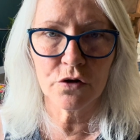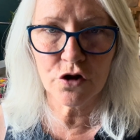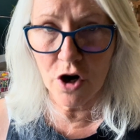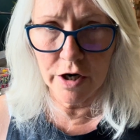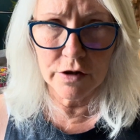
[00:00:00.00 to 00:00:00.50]

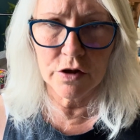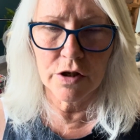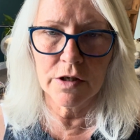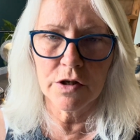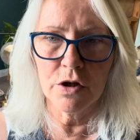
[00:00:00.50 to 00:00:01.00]
chart,
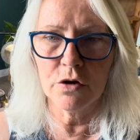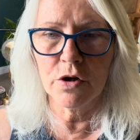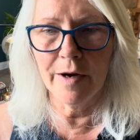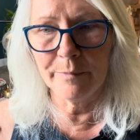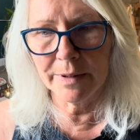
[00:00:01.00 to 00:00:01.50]
you
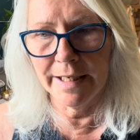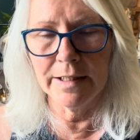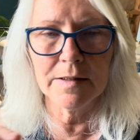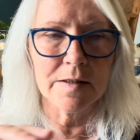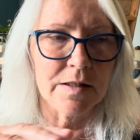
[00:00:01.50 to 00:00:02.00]
have
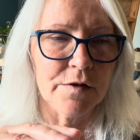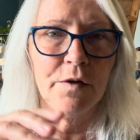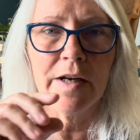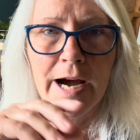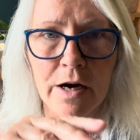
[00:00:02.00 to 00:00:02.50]
planets in
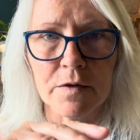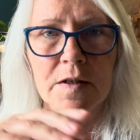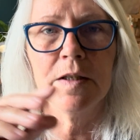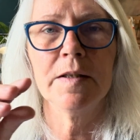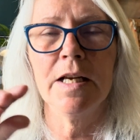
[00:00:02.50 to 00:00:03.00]
different
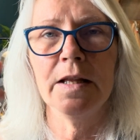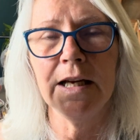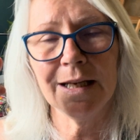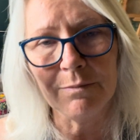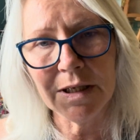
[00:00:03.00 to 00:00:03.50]
houses and they
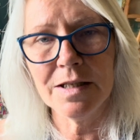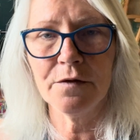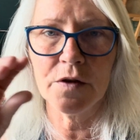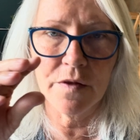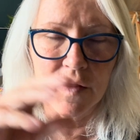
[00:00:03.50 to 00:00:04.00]
can mean
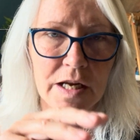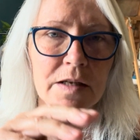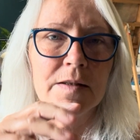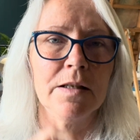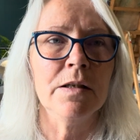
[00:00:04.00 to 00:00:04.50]
different
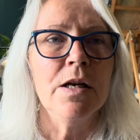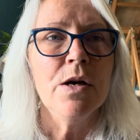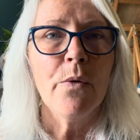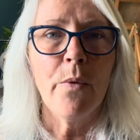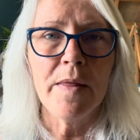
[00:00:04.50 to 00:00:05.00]
things. And
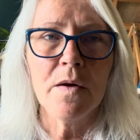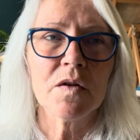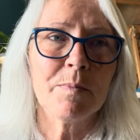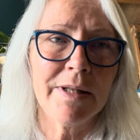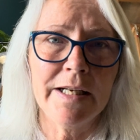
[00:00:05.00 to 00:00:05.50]
when those
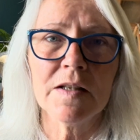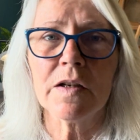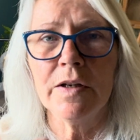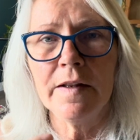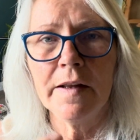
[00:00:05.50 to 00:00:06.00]
planets are
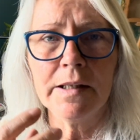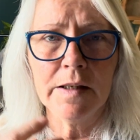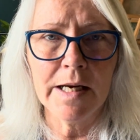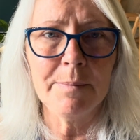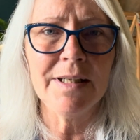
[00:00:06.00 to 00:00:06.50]
in that
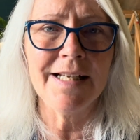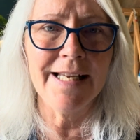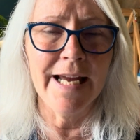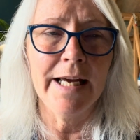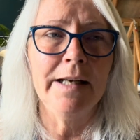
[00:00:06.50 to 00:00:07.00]
alignment
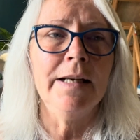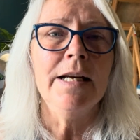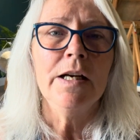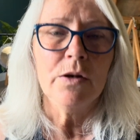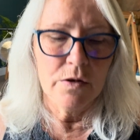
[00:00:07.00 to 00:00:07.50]
again,
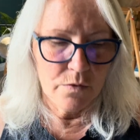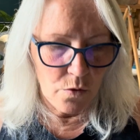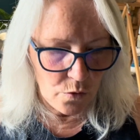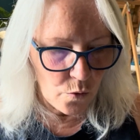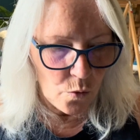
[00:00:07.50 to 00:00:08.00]

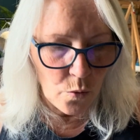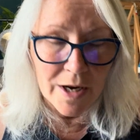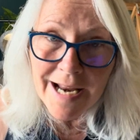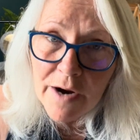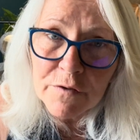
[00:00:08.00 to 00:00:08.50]

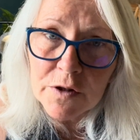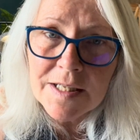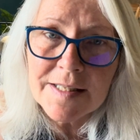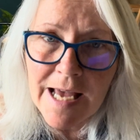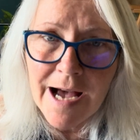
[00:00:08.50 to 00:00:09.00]
whatever
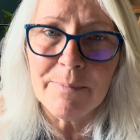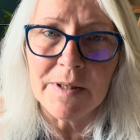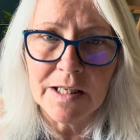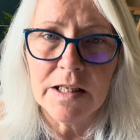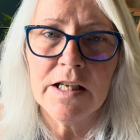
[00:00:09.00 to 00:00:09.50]
is
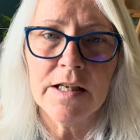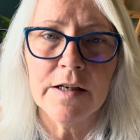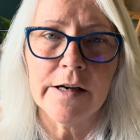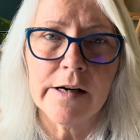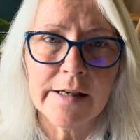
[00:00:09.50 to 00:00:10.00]
happening
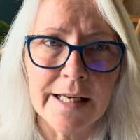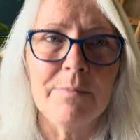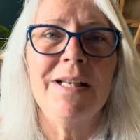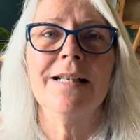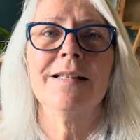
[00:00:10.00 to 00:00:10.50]
here can
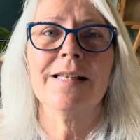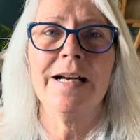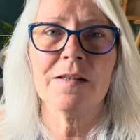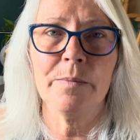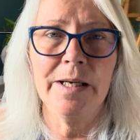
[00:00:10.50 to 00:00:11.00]
be
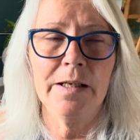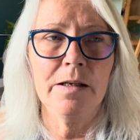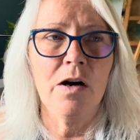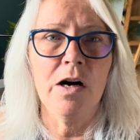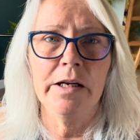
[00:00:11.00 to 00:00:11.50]
exacerbated
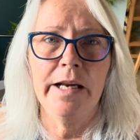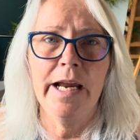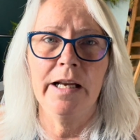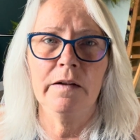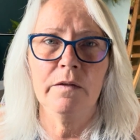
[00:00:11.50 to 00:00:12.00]
on
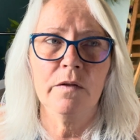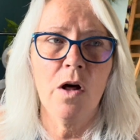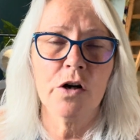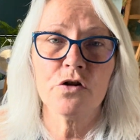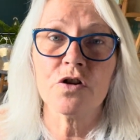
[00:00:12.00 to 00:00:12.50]
a
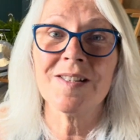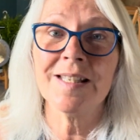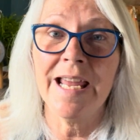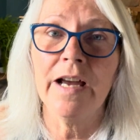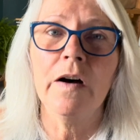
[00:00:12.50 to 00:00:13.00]
larger
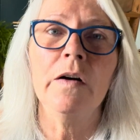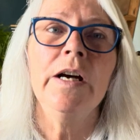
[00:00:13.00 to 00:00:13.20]
scale